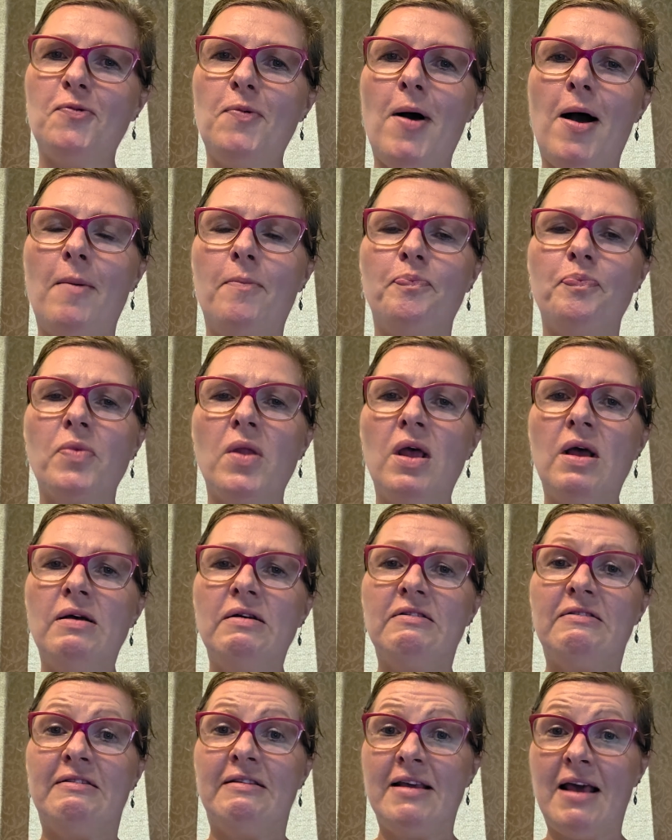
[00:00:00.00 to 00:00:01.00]
a swap.
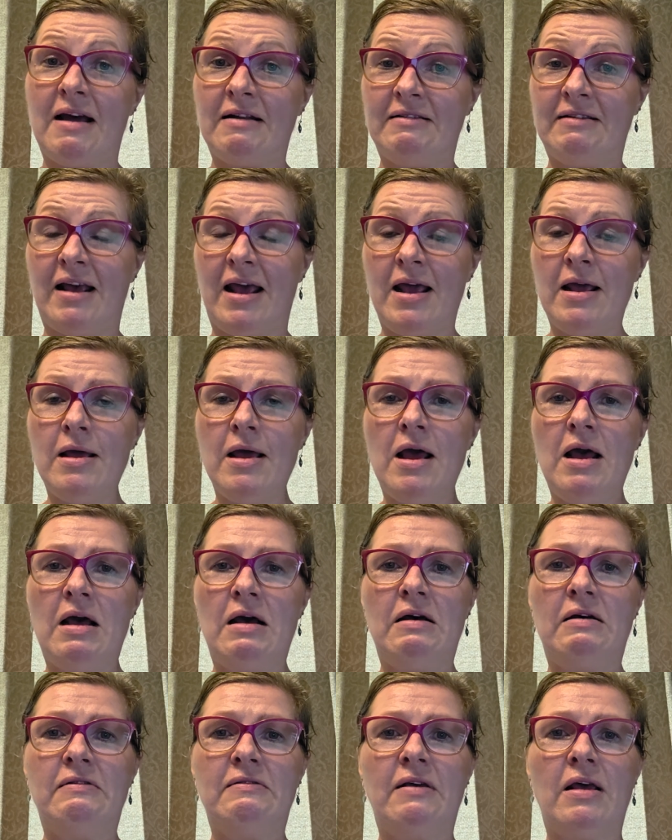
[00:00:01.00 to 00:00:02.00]
Siete
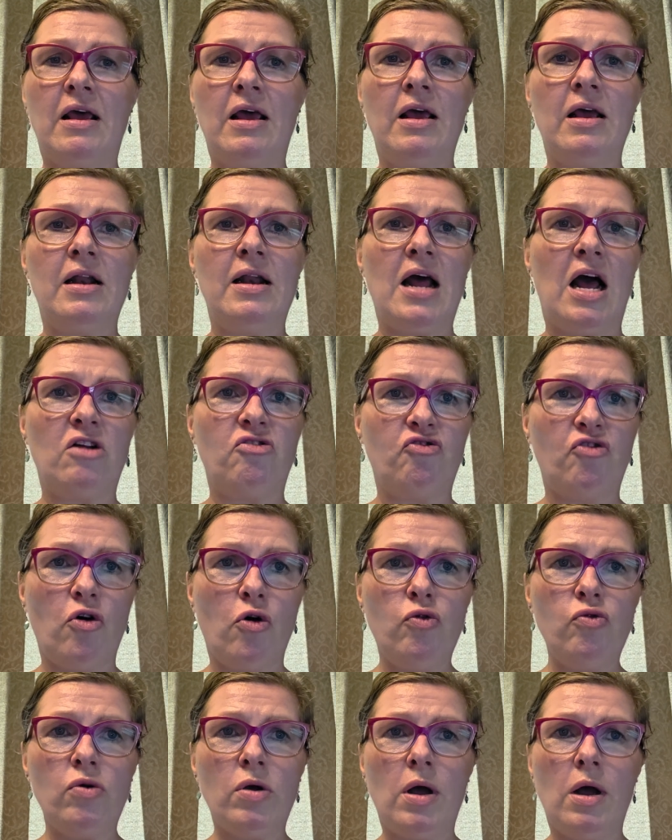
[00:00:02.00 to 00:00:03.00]
has a
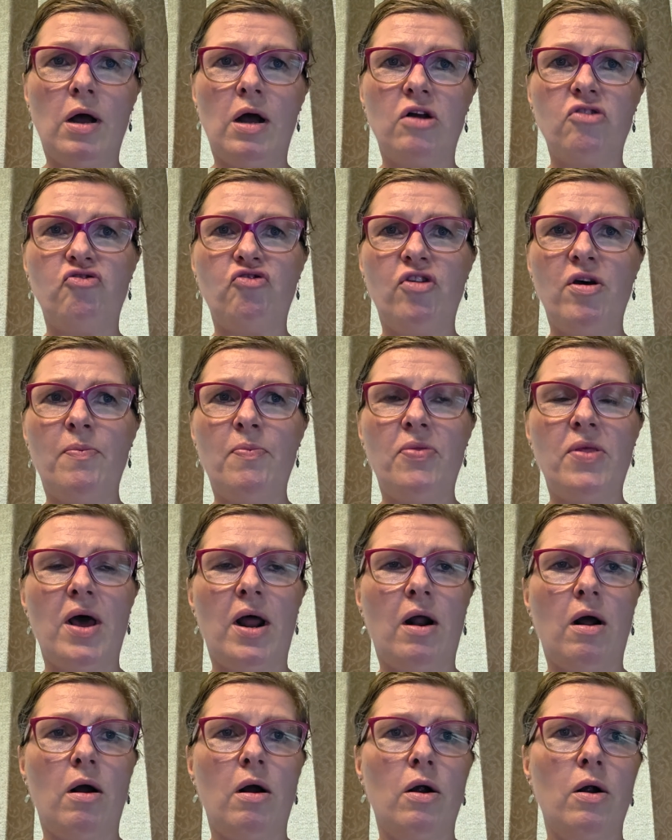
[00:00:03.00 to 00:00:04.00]
nacho chip
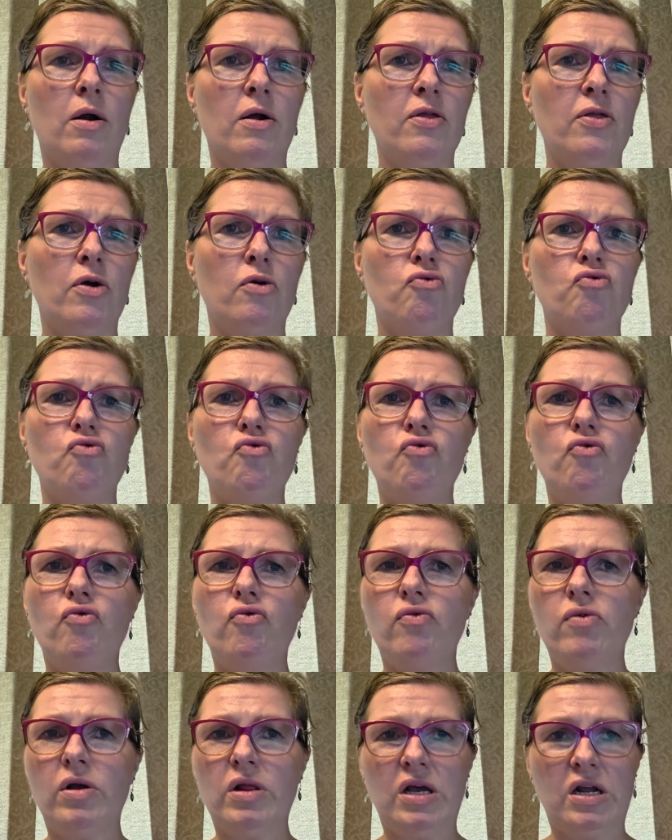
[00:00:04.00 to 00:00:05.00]
they're
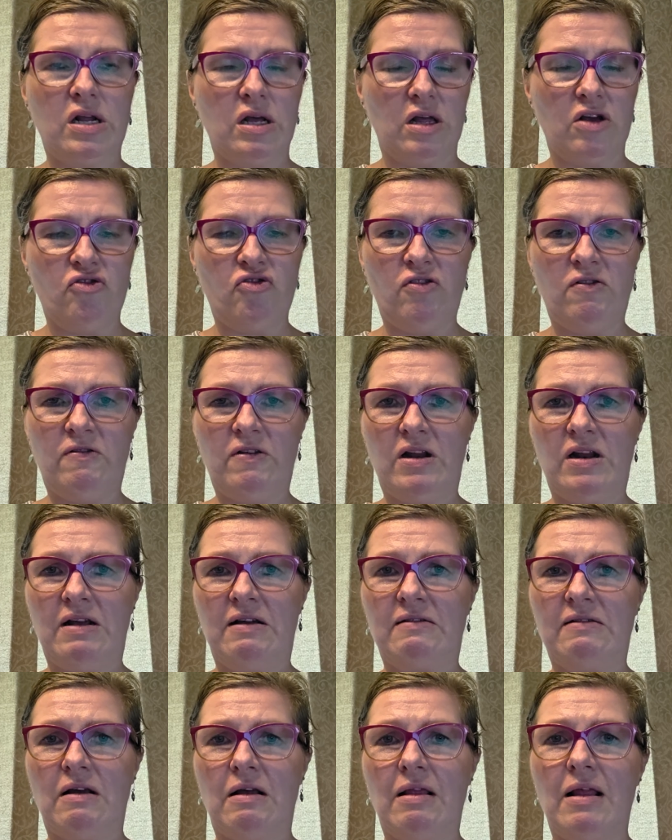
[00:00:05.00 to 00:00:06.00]
really delicious. They
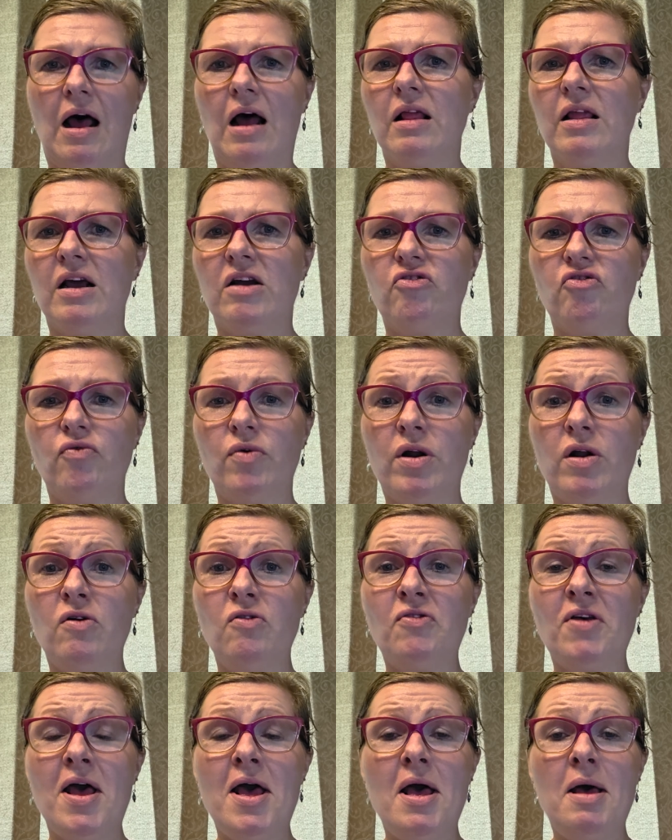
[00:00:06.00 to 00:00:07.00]
taste a lot like
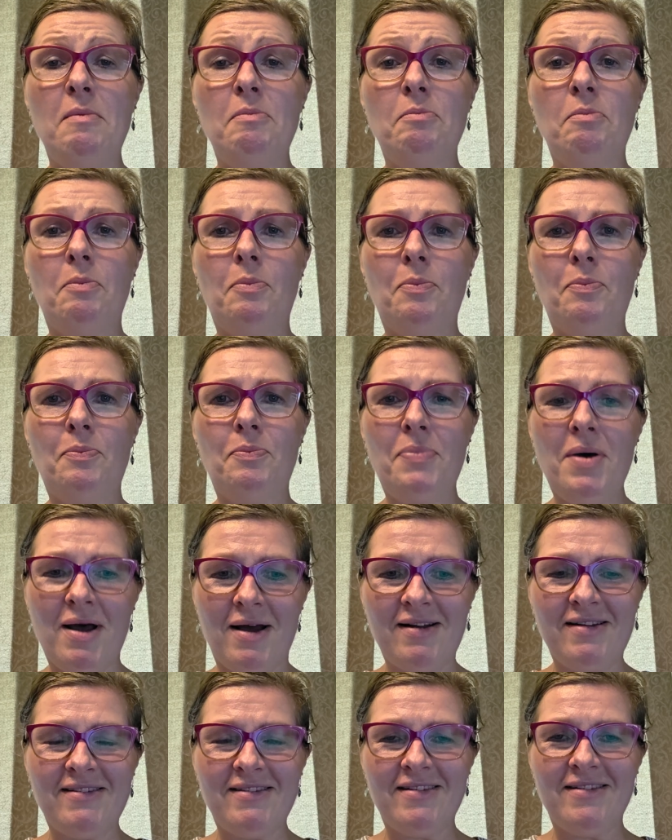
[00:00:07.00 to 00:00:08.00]
Doritos,
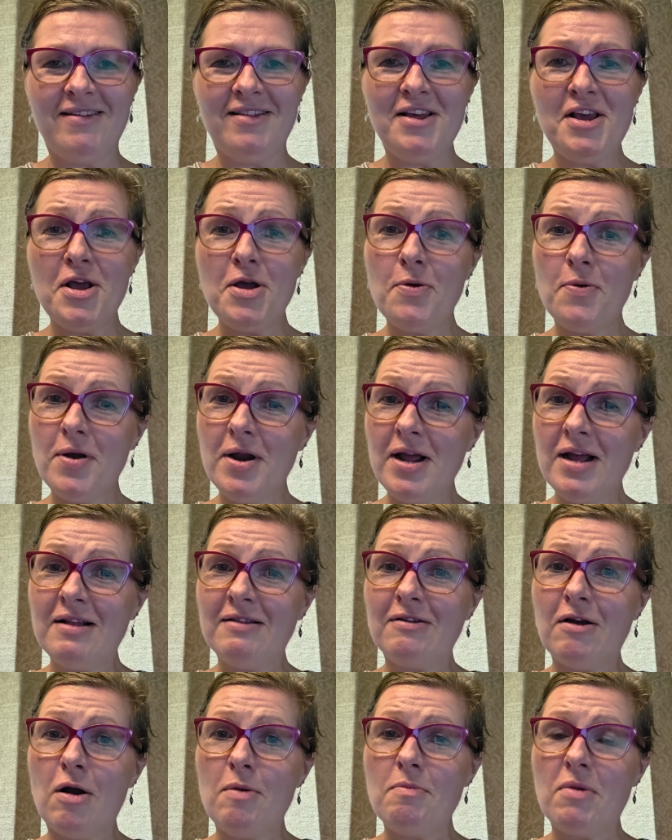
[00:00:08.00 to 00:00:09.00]
but the
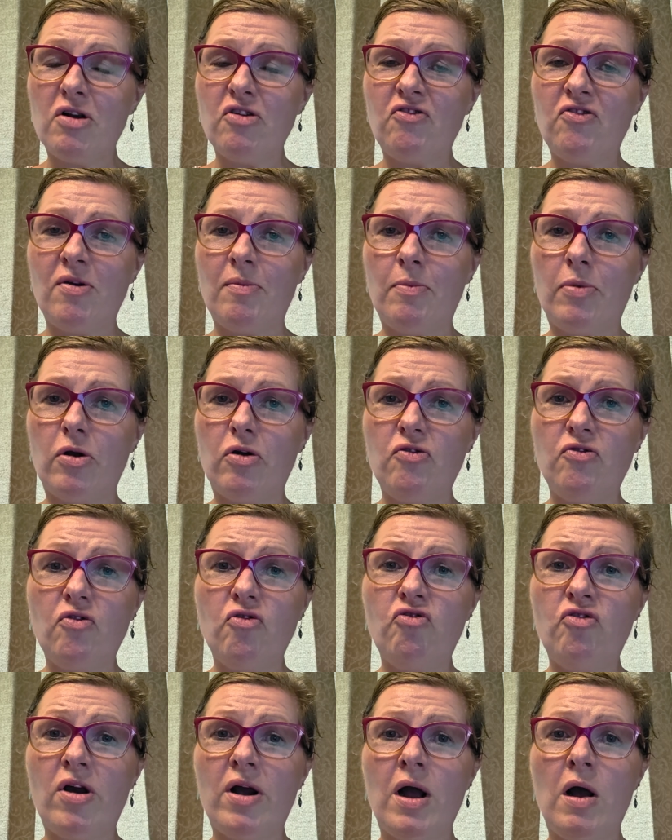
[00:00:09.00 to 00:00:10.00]
ingredients are much simpler.
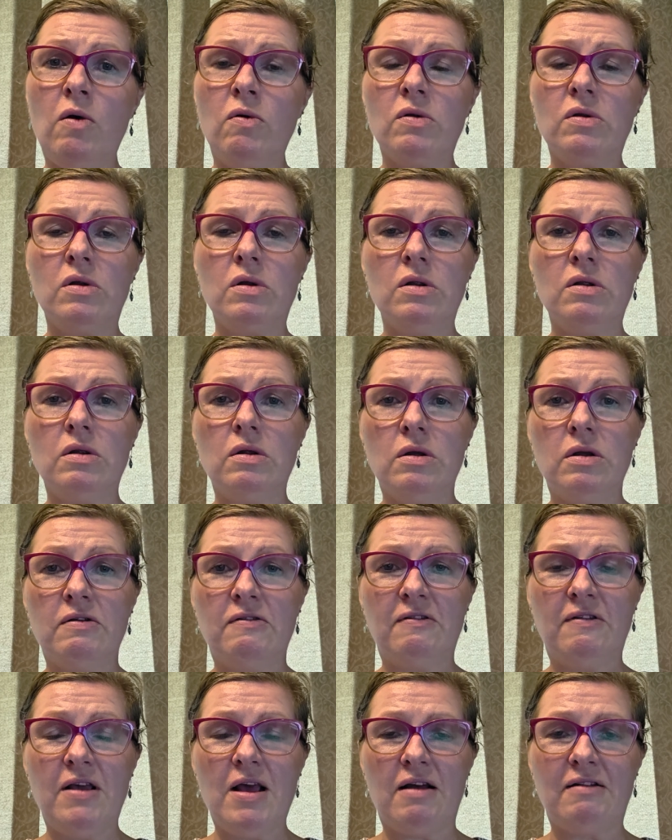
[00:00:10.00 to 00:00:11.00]
So check out
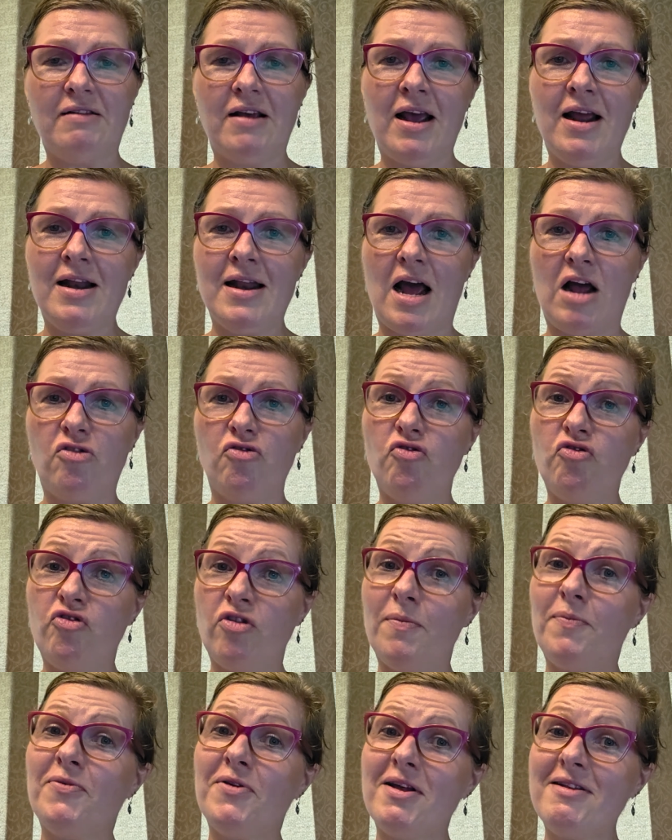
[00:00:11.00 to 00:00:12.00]
Siete nacho
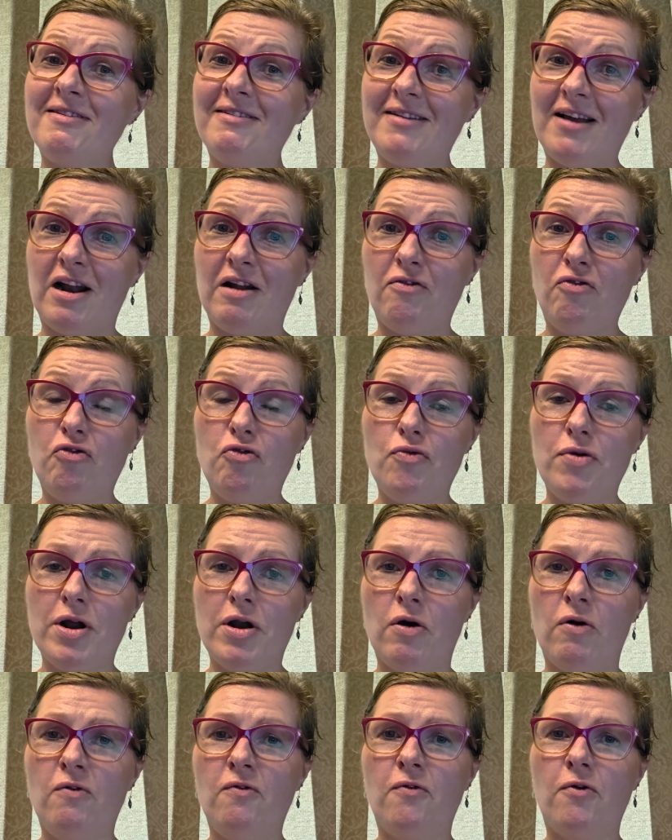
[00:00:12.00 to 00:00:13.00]
chips instead of
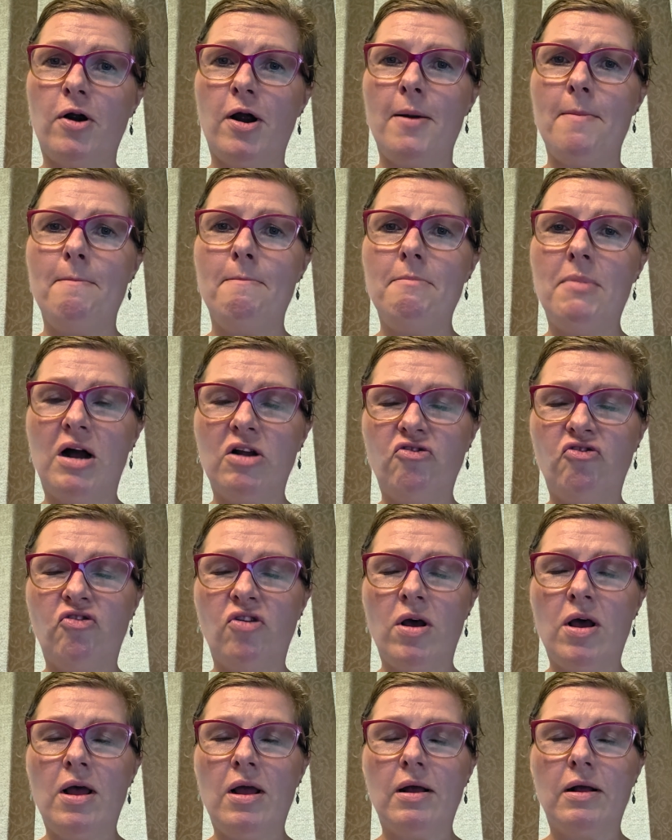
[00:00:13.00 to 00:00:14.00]
Dorito for a
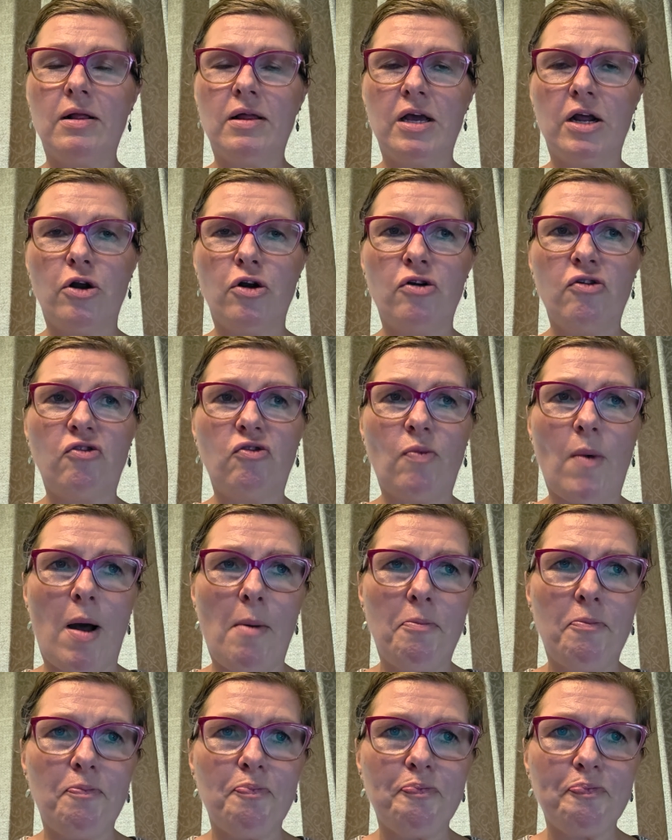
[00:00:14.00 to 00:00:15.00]
much cleaner
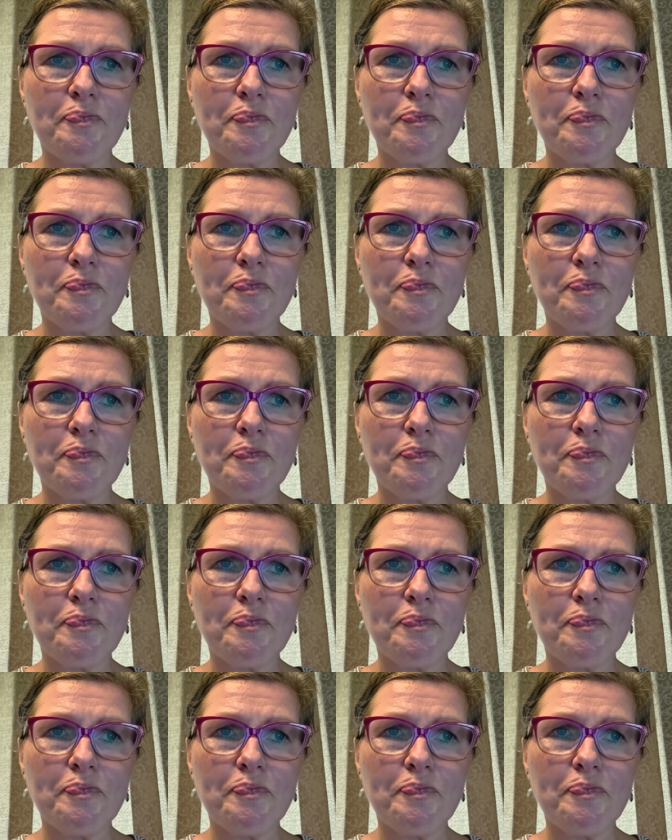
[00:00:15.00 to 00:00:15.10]
swap.